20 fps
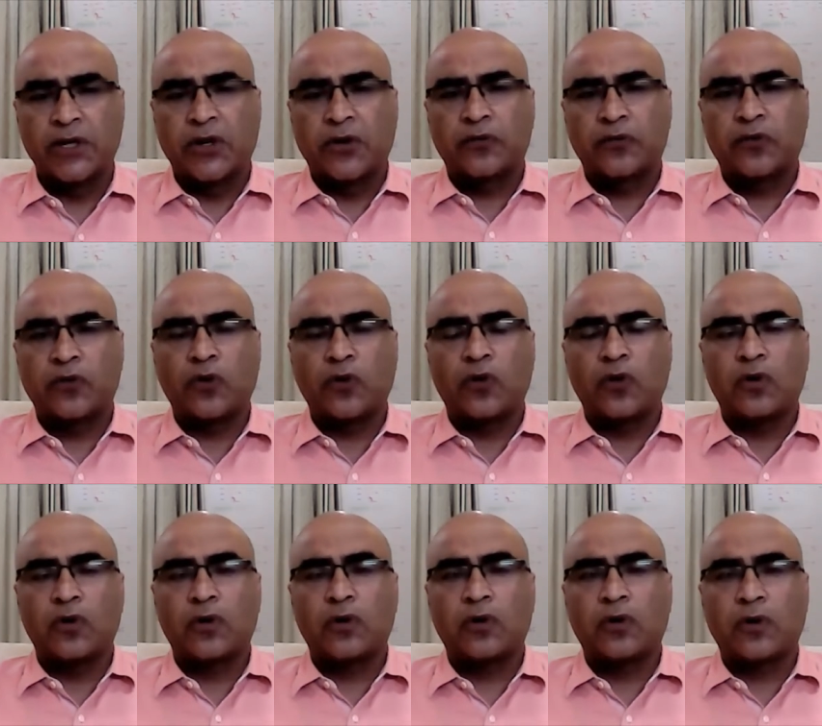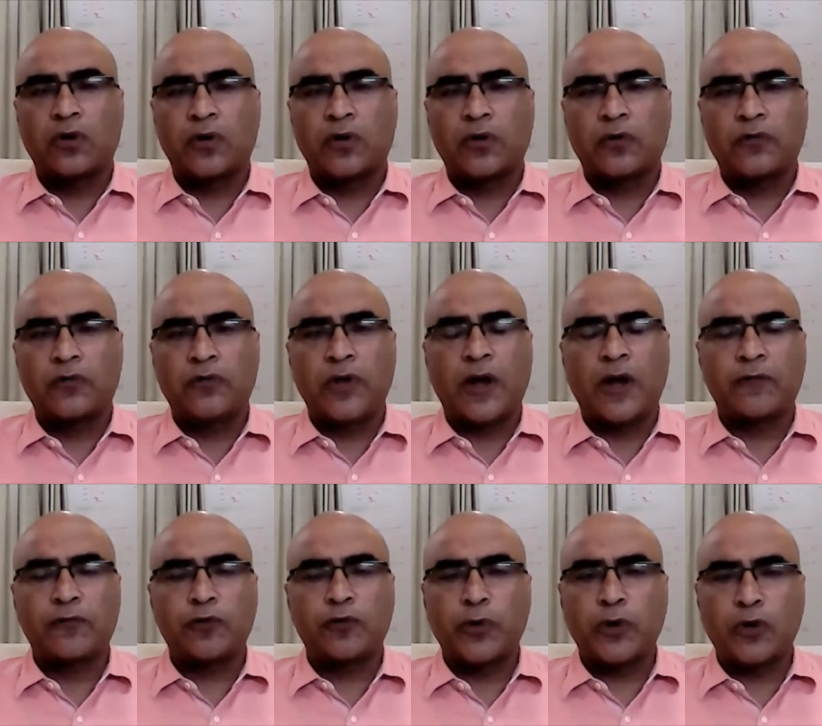So we have
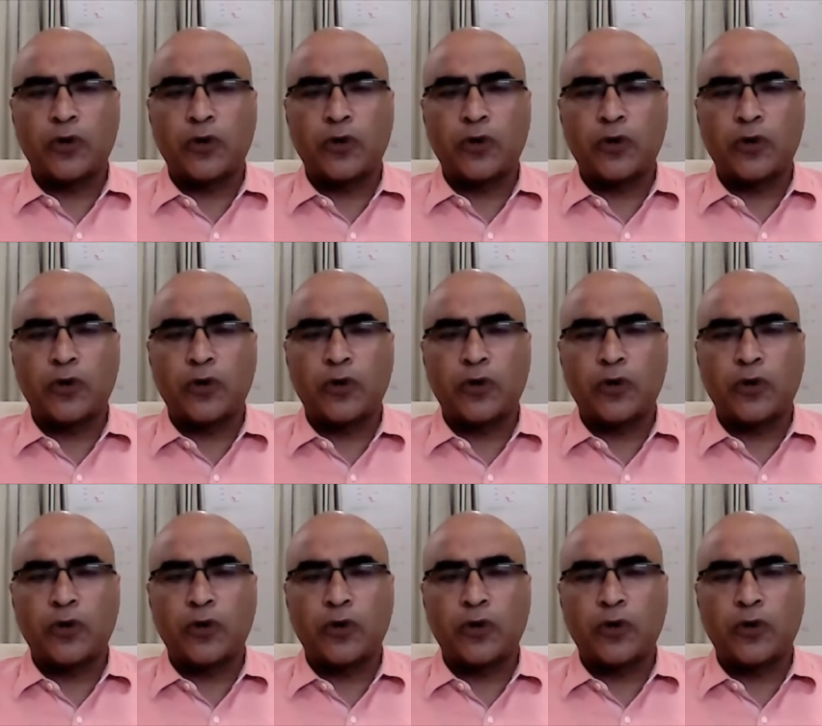to be